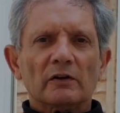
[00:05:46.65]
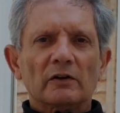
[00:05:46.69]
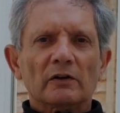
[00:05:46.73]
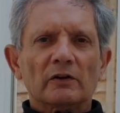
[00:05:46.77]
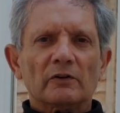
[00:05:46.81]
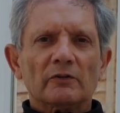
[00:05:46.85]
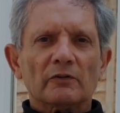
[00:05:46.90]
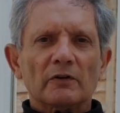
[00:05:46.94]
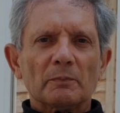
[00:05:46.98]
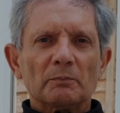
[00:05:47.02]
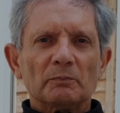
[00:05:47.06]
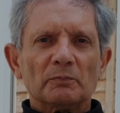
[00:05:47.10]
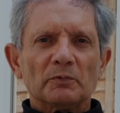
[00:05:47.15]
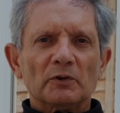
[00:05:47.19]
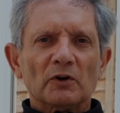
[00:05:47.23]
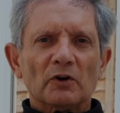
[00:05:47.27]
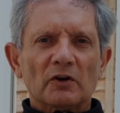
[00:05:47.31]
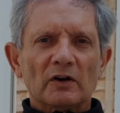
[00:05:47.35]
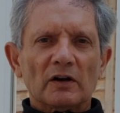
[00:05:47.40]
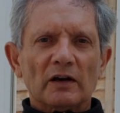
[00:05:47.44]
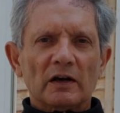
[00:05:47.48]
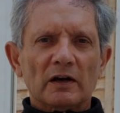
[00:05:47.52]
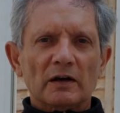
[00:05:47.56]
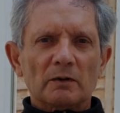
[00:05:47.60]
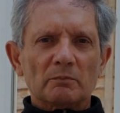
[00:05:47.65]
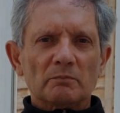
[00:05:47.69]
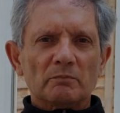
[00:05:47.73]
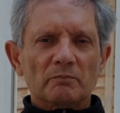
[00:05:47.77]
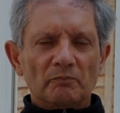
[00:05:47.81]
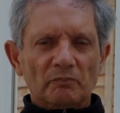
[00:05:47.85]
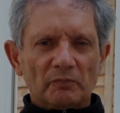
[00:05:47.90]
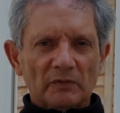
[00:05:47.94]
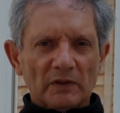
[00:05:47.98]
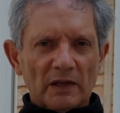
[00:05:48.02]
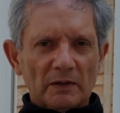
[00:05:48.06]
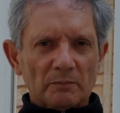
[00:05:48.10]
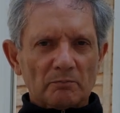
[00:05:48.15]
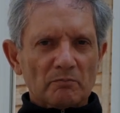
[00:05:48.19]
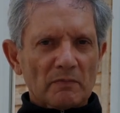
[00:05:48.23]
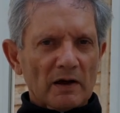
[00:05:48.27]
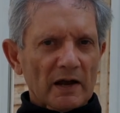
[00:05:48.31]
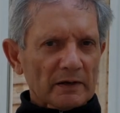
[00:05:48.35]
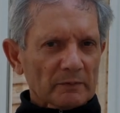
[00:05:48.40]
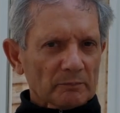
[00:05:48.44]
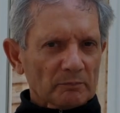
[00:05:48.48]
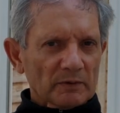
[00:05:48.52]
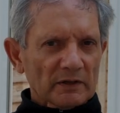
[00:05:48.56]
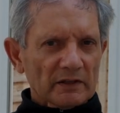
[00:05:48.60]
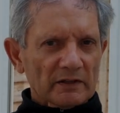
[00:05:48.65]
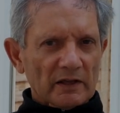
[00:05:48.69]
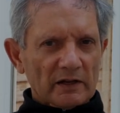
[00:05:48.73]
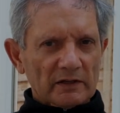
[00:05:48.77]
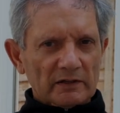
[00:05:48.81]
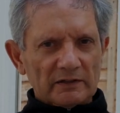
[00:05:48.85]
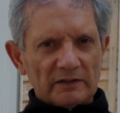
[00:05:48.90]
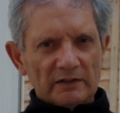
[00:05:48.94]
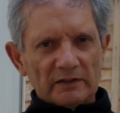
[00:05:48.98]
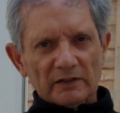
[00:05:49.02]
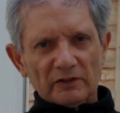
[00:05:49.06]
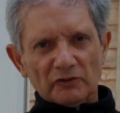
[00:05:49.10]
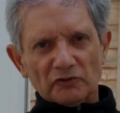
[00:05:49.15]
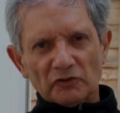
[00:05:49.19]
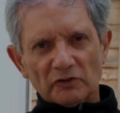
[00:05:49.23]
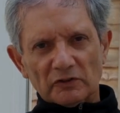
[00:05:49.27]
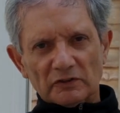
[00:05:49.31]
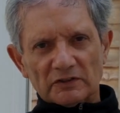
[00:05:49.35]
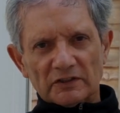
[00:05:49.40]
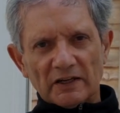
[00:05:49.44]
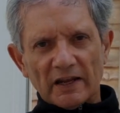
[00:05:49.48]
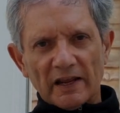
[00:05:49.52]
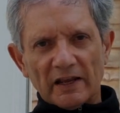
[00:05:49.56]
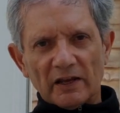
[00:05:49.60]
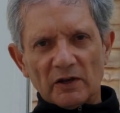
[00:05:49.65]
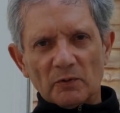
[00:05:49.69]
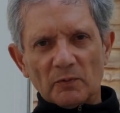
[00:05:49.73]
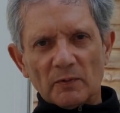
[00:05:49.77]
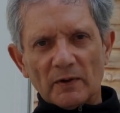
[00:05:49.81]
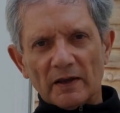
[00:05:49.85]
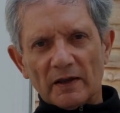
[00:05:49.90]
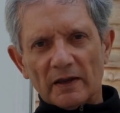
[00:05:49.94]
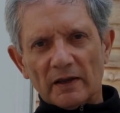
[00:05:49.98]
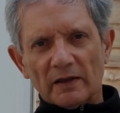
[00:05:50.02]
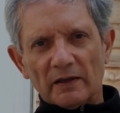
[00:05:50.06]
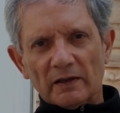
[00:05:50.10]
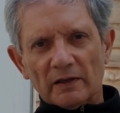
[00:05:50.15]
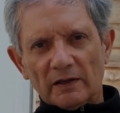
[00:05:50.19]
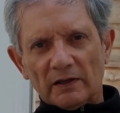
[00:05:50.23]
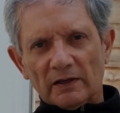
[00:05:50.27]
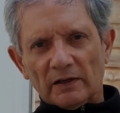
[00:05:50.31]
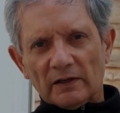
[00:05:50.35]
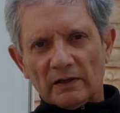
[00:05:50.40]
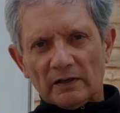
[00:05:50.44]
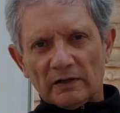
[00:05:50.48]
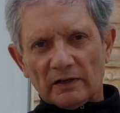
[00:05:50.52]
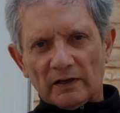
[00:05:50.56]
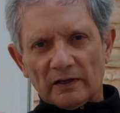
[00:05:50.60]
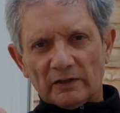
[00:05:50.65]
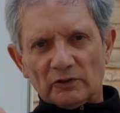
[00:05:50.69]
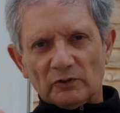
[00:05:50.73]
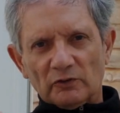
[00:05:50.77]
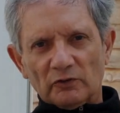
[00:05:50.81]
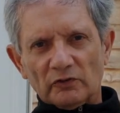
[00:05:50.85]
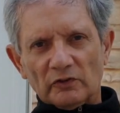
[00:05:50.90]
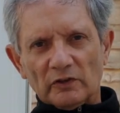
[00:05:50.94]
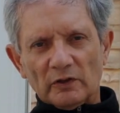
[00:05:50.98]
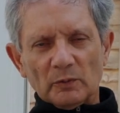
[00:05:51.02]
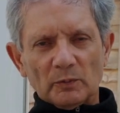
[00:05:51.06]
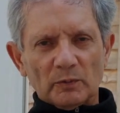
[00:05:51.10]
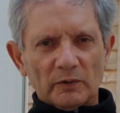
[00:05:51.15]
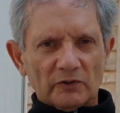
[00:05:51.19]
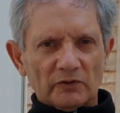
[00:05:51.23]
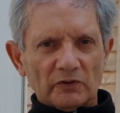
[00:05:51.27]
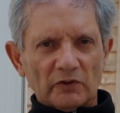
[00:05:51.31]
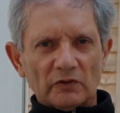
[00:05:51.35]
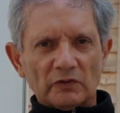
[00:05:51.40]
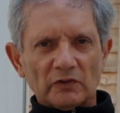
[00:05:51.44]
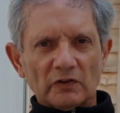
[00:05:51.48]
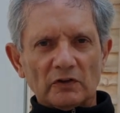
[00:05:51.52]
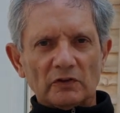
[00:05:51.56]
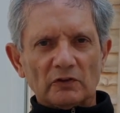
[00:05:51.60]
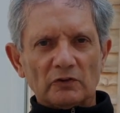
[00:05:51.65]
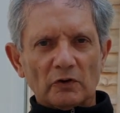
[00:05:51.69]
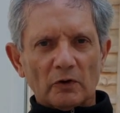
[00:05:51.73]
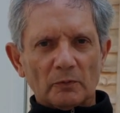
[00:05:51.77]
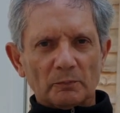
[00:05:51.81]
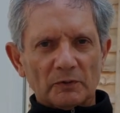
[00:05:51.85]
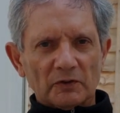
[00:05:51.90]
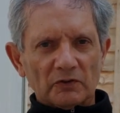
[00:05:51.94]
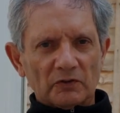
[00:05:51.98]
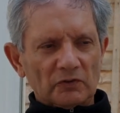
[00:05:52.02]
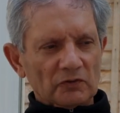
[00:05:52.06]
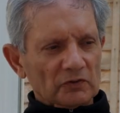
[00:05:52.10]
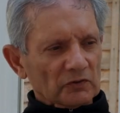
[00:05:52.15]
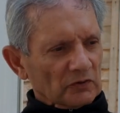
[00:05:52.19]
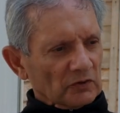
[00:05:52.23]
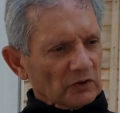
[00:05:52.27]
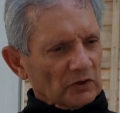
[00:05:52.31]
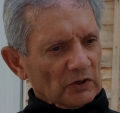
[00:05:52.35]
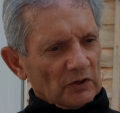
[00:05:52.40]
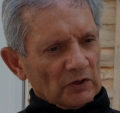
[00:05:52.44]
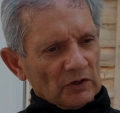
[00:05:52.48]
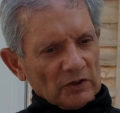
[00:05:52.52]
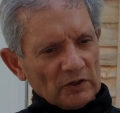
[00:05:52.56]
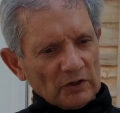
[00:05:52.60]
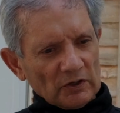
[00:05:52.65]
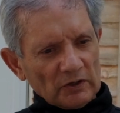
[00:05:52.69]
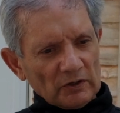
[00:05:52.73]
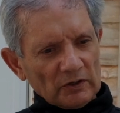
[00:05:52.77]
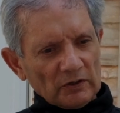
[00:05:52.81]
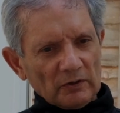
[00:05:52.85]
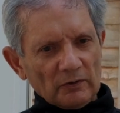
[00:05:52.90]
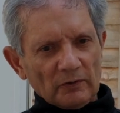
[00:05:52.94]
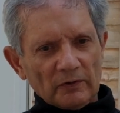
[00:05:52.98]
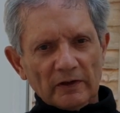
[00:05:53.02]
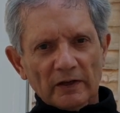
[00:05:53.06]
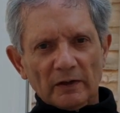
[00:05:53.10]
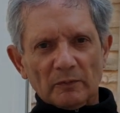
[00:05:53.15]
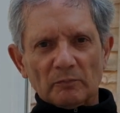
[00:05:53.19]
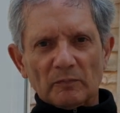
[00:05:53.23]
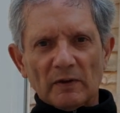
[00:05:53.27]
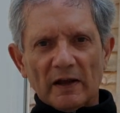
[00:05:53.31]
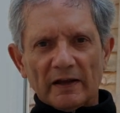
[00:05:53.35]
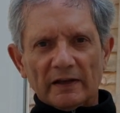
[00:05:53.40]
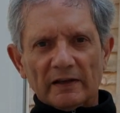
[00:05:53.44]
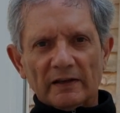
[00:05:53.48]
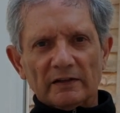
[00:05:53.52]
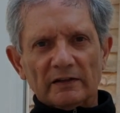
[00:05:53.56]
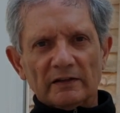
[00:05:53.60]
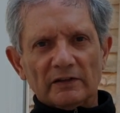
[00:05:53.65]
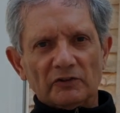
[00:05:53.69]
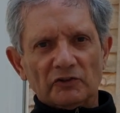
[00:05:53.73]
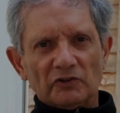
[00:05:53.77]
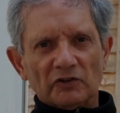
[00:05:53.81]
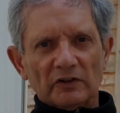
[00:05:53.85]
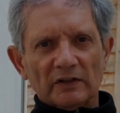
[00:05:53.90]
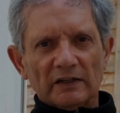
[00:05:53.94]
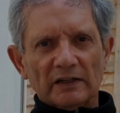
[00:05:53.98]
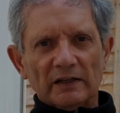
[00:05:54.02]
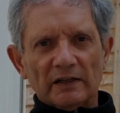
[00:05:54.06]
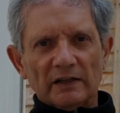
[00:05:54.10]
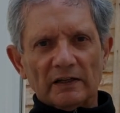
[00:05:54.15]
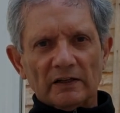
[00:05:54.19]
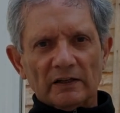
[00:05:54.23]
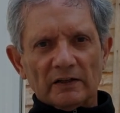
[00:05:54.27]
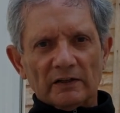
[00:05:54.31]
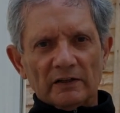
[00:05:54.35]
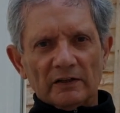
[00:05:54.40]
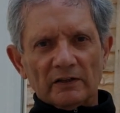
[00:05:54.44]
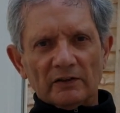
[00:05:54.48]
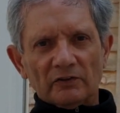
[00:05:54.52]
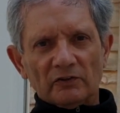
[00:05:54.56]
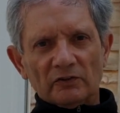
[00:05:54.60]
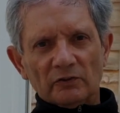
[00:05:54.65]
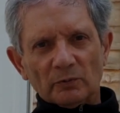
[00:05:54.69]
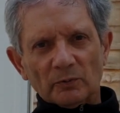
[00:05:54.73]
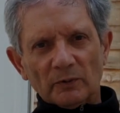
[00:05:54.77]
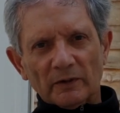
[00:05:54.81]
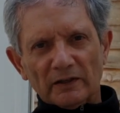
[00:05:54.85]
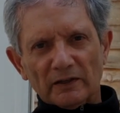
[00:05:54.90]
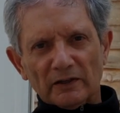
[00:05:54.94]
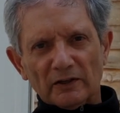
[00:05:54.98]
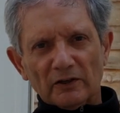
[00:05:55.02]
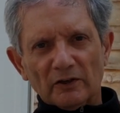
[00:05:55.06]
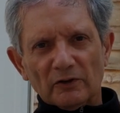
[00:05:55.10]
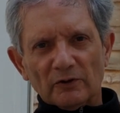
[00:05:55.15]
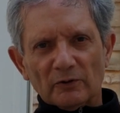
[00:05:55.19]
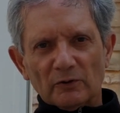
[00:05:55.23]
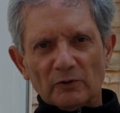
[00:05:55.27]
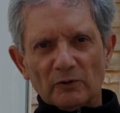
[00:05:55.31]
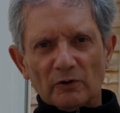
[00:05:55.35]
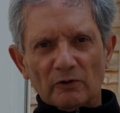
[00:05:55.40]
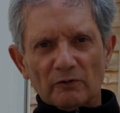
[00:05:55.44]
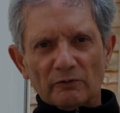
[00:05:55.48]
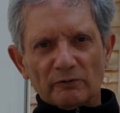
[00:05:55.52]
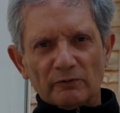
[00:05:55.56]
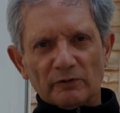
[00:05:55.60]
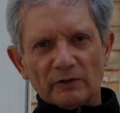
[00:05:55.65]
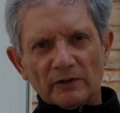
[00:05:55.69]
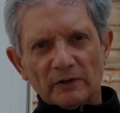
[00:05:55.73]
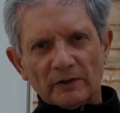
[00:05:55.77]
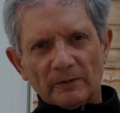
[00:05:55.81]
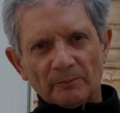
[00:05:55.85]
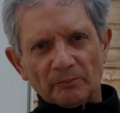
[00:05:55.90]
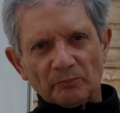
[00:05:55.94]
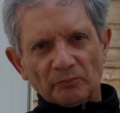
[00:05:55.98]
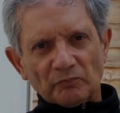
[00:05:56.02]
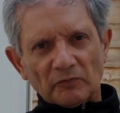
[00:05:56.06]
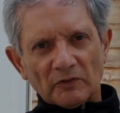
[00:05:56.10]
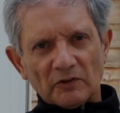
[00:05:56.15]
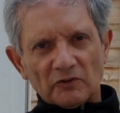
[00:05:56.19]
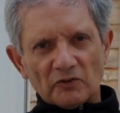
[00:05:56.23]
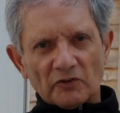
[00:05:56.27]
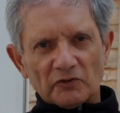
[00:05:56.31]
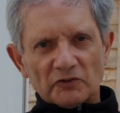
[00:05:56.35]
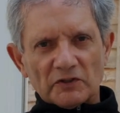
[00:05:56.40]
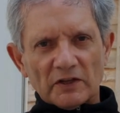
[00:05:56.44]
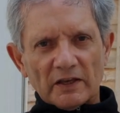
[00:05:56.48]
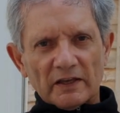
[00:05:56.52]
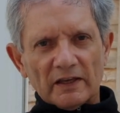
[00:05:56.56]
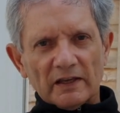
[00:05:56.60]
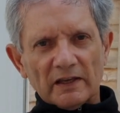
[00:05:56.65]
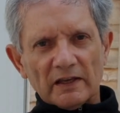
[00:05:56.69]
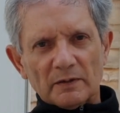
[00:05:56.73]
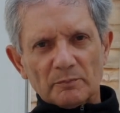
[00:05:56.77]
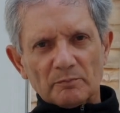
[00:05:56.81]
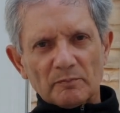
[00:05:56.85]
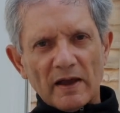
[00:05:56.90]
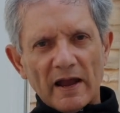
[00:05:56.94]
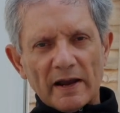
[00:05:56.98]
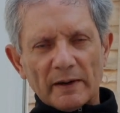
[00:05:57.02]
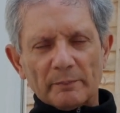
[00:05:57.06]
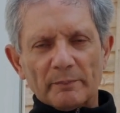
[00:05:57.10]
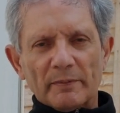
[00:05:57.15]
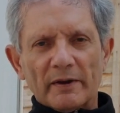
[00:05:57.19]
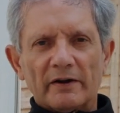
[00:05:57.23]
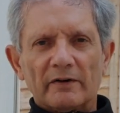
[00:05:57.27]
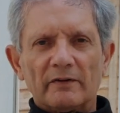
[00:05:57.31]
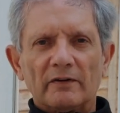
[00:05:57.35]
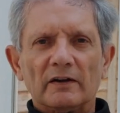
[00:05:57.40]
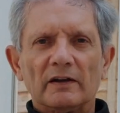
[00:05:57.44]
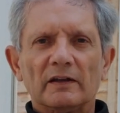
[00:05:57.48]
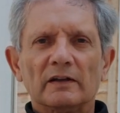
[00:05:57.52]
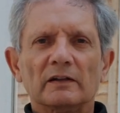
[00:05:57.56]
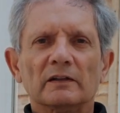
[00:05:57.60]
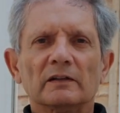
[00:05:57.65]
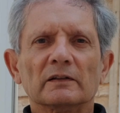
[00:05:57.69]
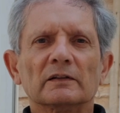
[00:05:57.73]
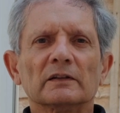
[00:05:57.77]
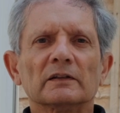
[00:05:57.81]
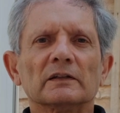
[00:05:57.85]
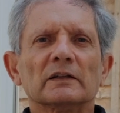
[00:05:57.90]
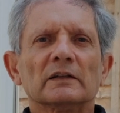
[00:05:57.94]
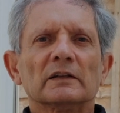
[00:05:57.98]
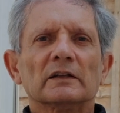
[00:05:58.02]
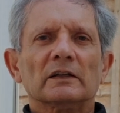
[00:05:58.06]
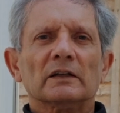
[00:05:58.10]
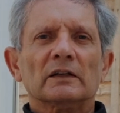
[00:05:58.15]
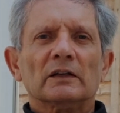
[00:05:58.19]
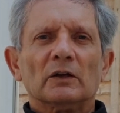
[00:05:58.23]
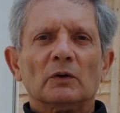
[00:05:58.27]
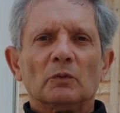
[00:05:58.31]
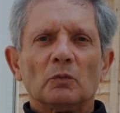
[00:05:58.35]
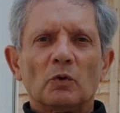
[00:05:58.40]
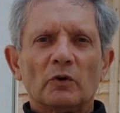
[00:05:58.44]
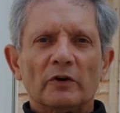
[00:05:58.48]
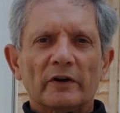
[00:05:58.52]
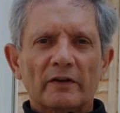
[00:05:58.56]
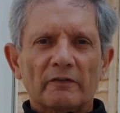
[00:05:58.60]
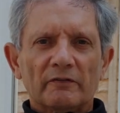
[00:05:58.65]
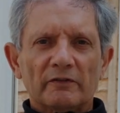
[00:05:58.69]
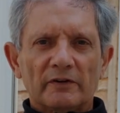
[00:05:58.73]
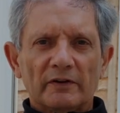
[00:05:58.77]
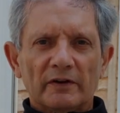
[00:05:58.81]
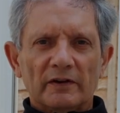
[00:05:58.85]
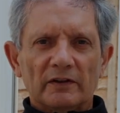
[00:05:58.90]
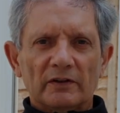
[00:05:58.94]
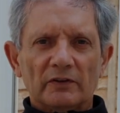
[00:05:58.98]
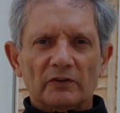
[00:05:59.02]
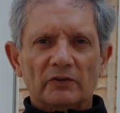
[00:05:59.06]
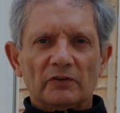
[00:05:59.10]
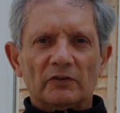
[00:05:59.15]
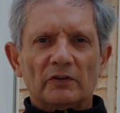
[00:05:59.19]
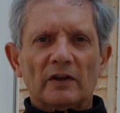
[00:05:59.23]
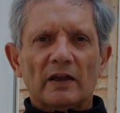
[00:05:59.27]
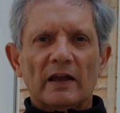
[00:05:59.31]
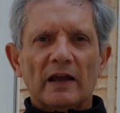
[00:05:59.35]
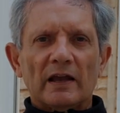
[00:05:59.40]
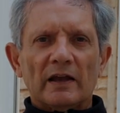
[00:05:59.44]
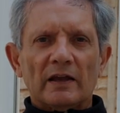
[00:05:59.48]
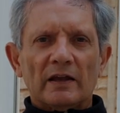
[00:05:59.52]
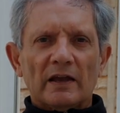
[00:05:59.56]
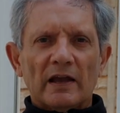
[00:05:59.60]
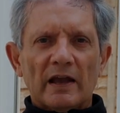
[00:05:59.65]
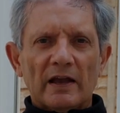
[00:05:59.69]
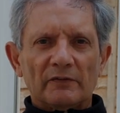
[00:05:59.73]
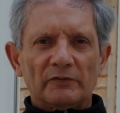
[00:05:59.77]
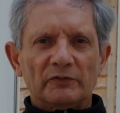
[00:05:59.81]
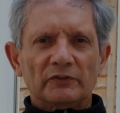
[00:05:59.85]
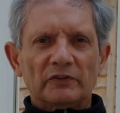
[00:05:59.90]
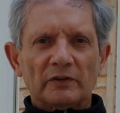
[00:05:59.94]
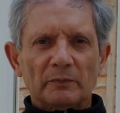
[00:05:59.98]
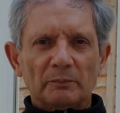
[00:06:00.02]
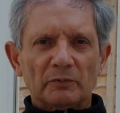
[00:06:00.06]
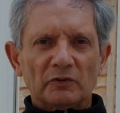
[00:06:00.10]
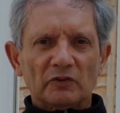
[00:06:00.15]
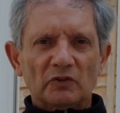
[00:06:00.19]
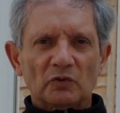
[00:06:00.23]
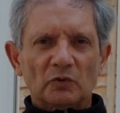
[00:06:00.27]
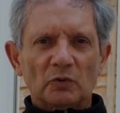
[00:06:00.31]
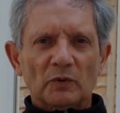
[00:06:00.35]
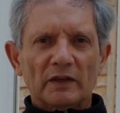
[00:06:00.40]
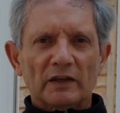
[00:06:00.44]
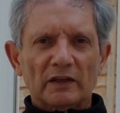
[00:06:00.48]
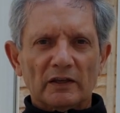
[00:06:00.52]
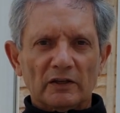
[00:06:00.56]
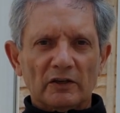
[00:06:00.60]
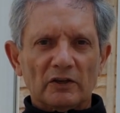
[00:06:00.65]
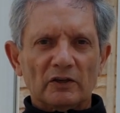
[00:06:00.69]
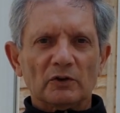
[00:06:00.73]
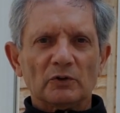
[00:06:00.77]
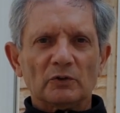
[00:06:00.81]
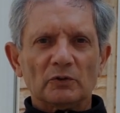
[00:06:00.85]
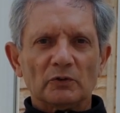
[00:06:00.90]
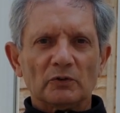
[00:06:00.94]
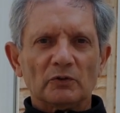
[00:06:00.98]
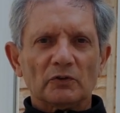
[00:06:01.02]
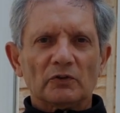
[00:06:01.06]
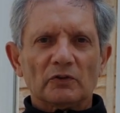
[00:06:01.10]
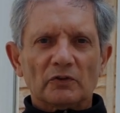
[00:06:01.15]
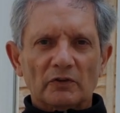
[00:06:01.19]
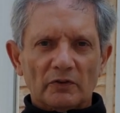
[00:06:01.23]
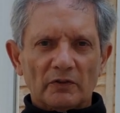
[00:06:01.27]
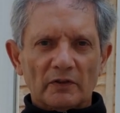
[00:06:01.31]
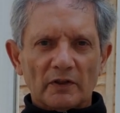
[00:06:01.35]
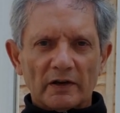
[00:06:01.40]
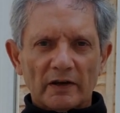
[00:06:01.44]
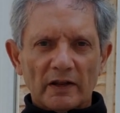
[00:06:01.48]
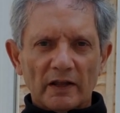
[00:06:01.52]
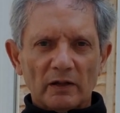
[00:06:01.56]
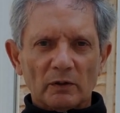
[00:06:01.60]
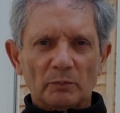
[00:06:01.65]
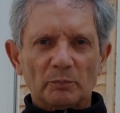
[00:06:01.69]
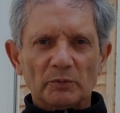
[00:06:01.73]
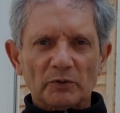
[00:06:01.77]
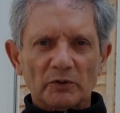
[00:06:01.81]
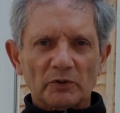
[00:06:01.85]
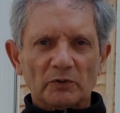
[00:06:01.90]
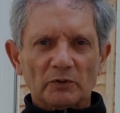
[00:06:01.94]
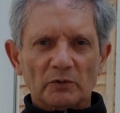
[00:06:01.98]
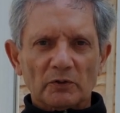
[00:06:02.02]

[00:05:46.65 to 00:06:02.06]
grip your club, it might be that initial takeaway, like you see with Justin Thomas, looking back initially, his swing cue of just taking it back parallel. Whatever it is, have some swing cues that help you.